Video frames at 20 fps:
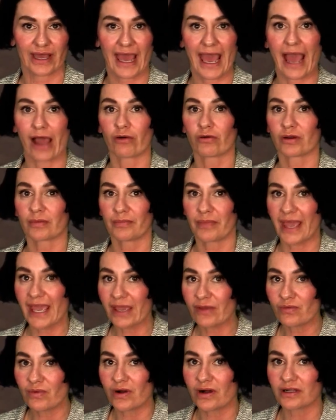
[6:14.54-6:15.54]
our
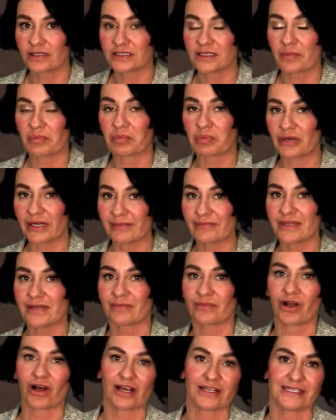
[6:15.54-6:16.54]
paywalled premium
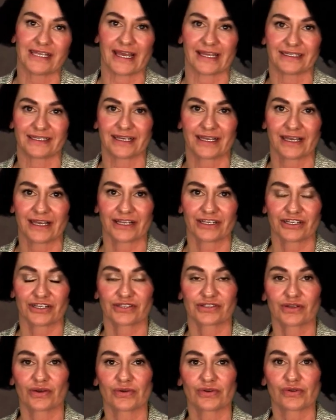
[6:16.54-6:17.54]
content.
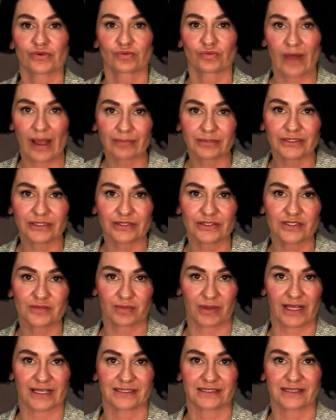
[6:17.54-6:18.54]
Just go to
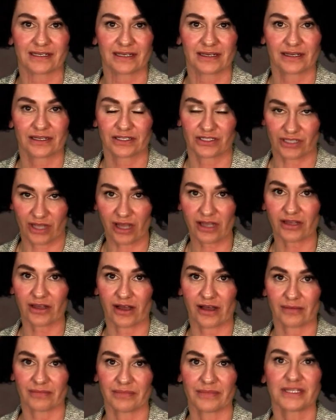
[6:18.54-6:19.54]

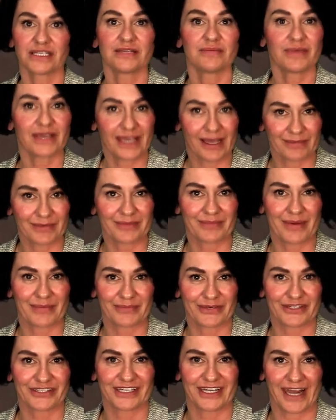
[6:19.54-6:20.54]
rebelnewsplus.com to become a
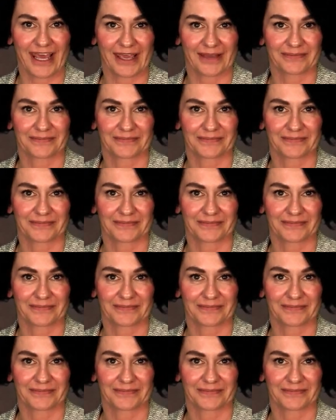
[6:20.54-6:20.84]
member today.